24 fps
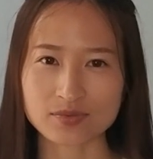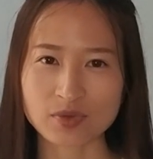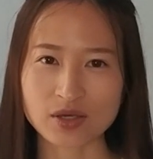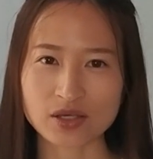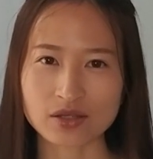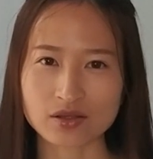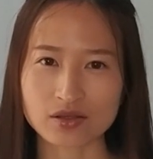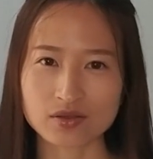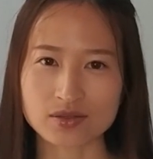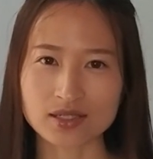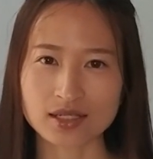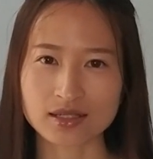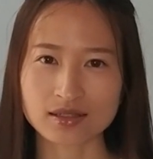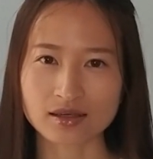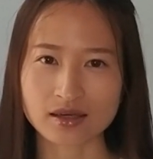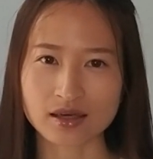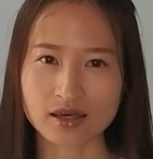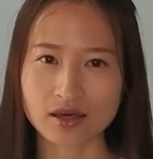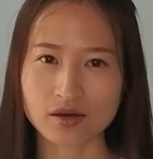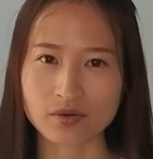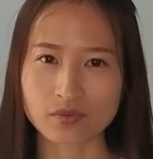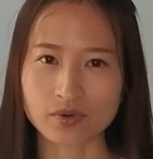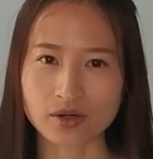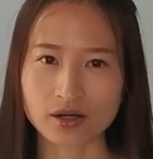been using the
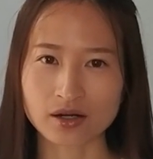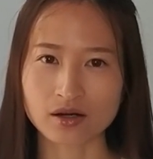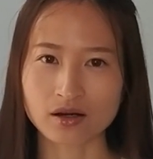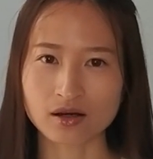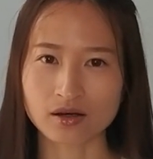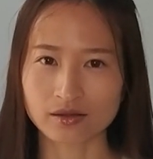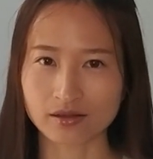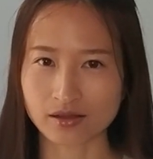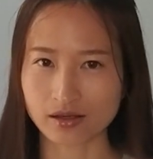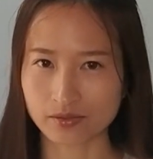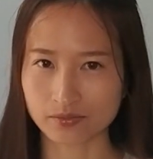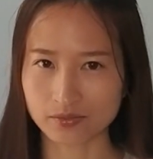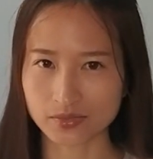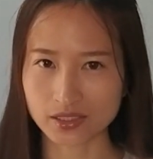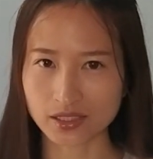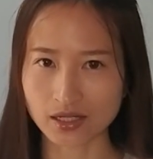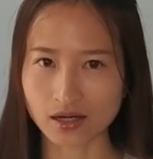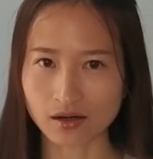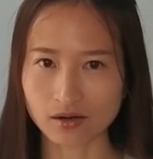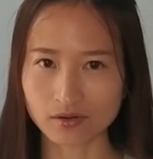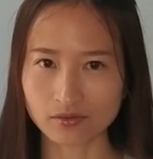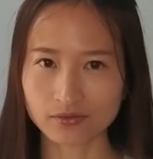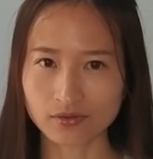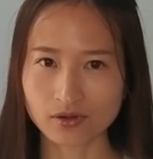keyword on
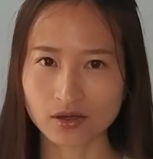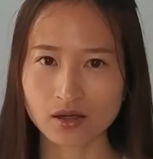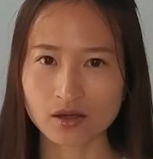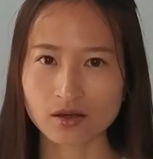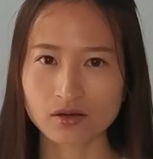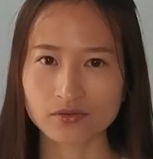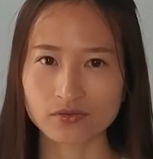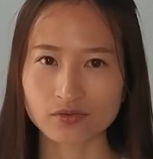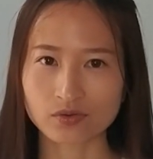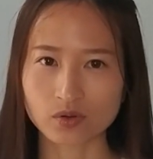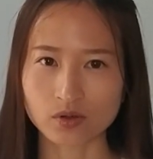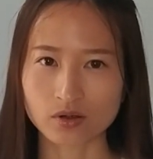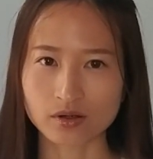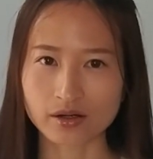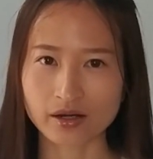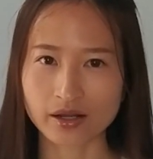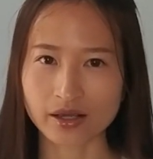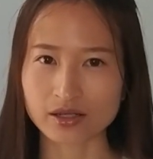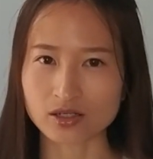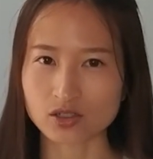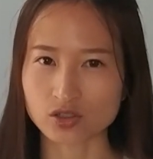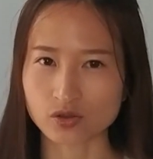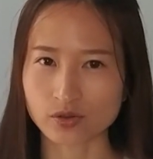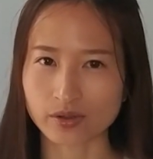himself for
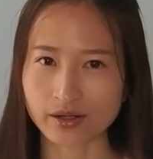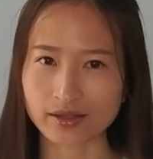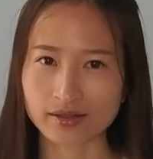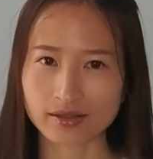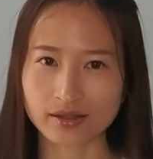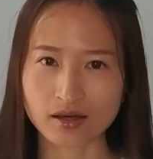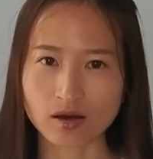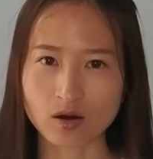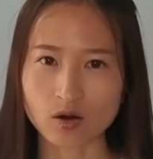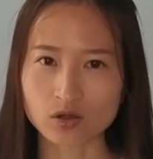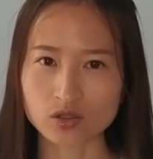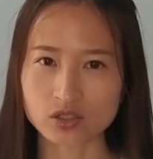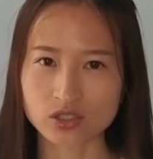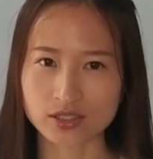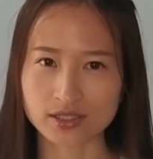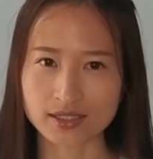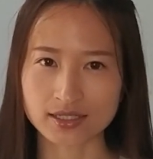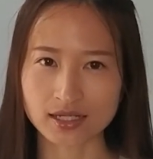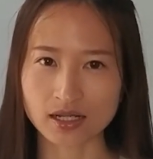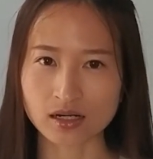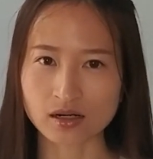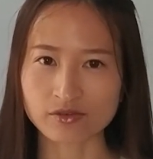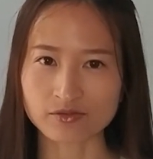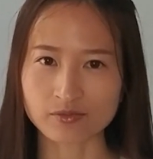enjoying the altered
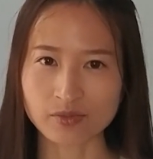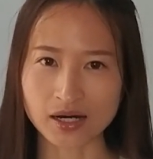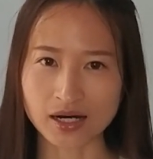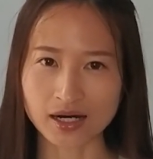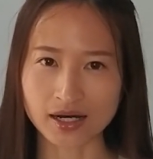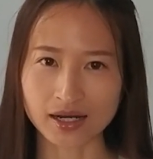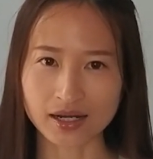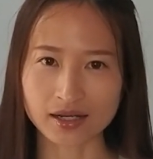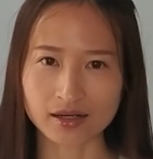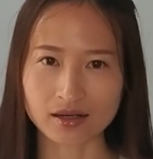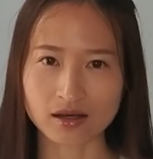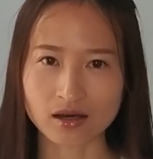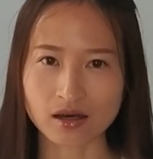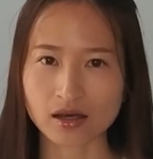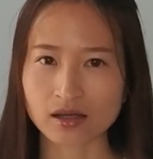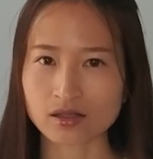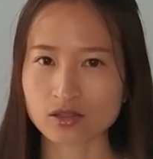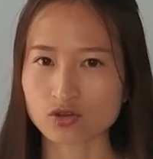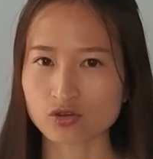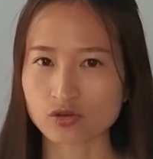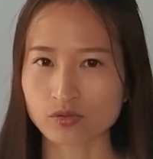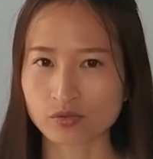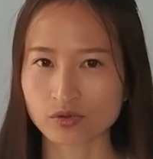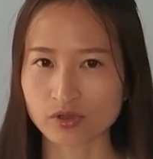state of mind,
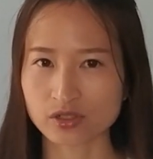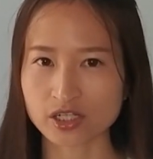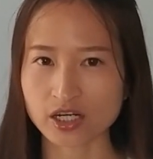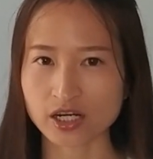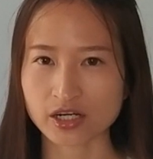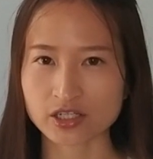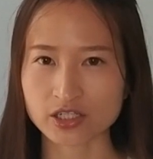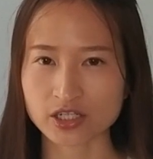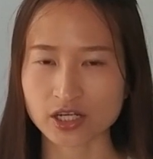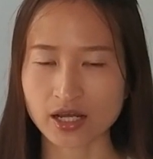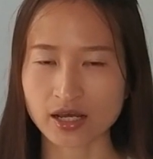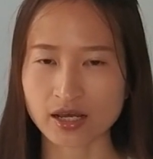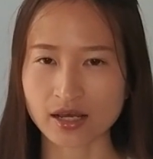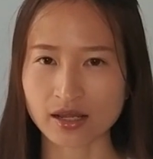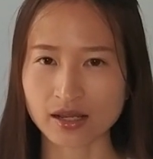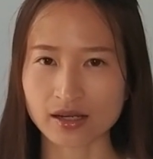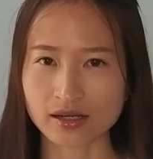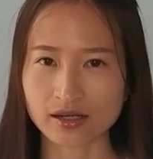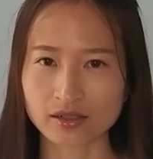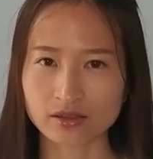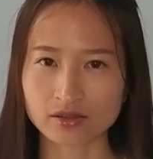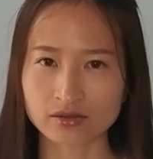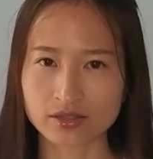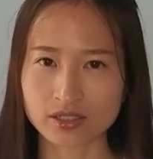astral projection,
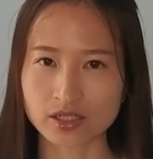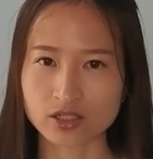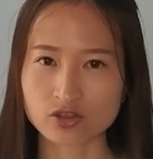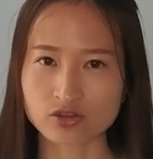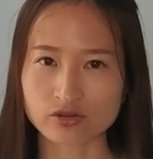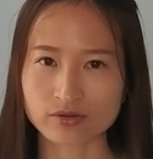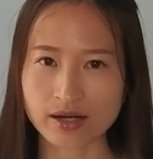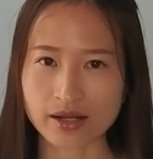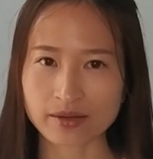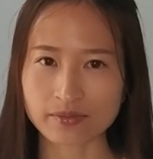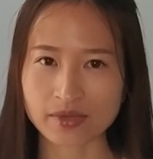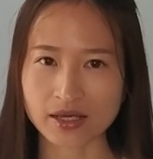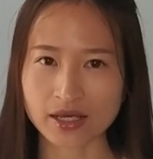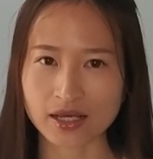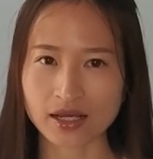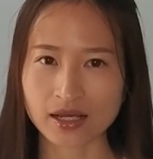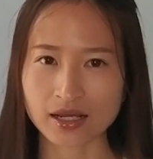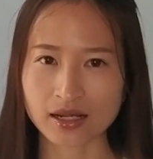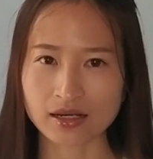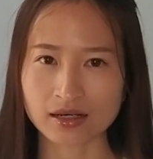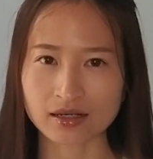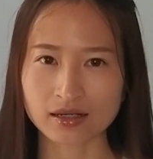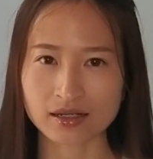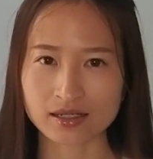and lucid
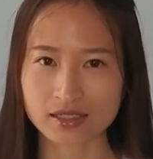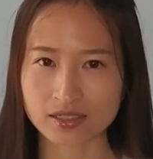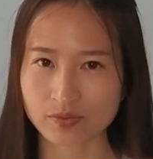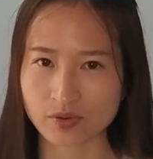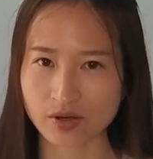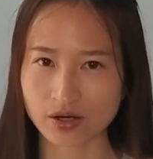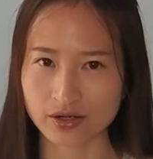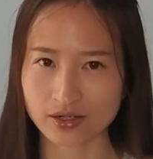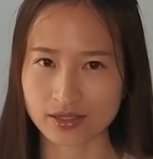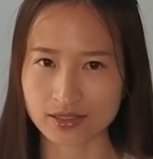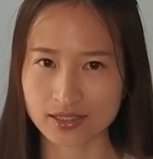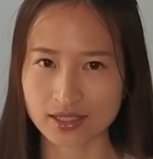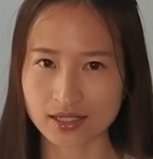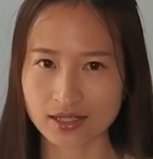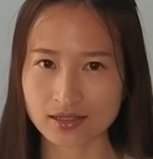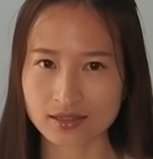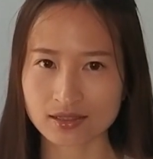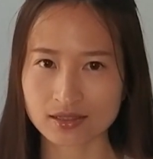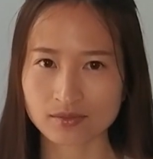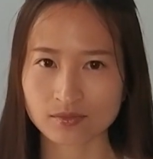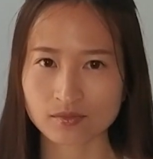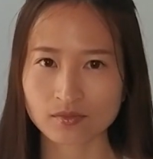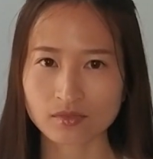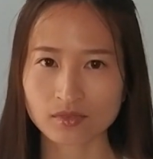dreaming
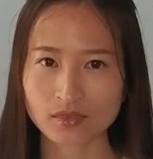experiences.